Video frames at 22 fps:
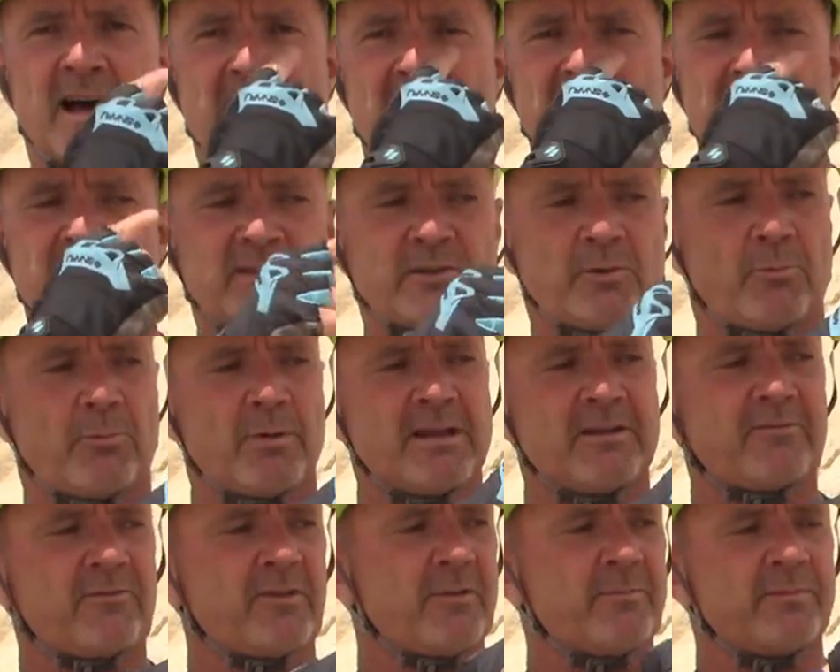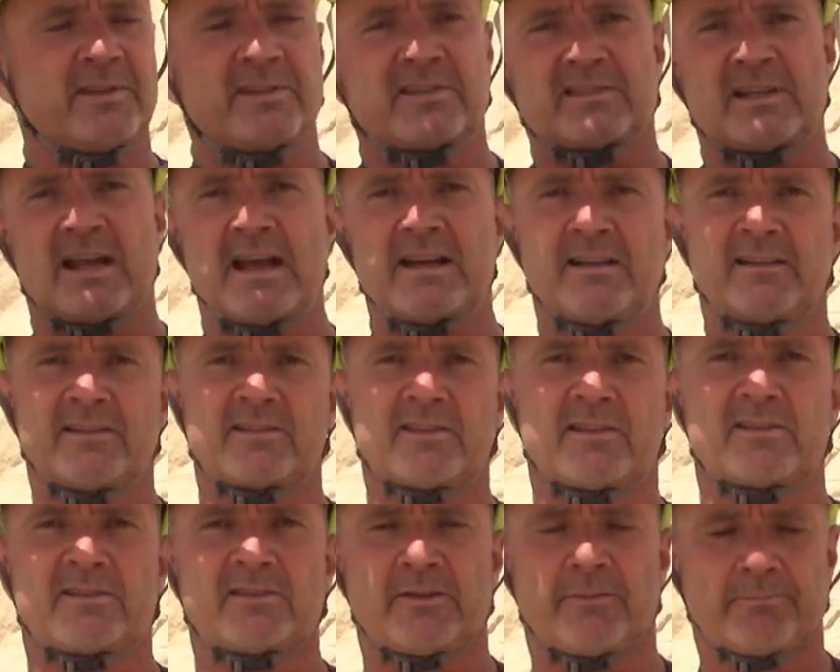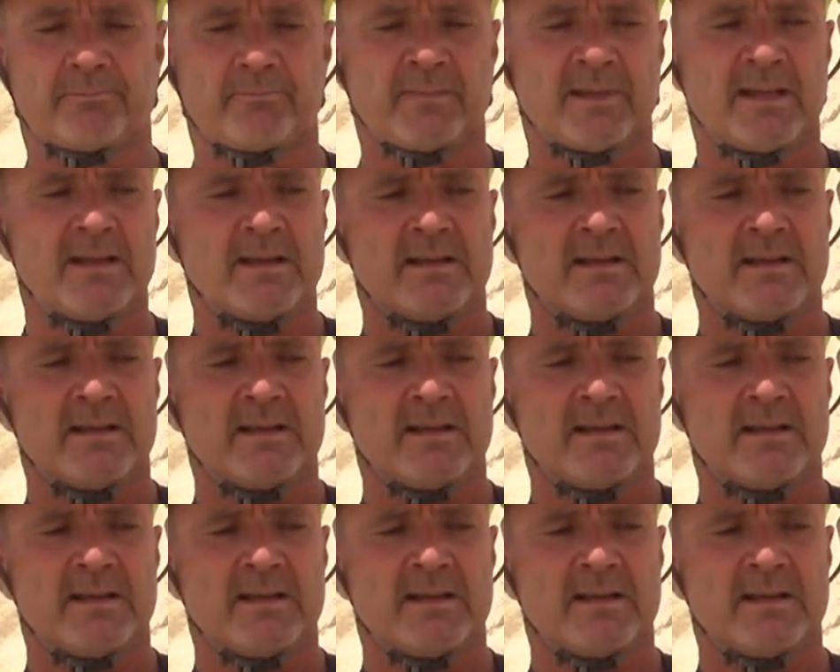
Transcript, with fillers: eyes away from the sighting system.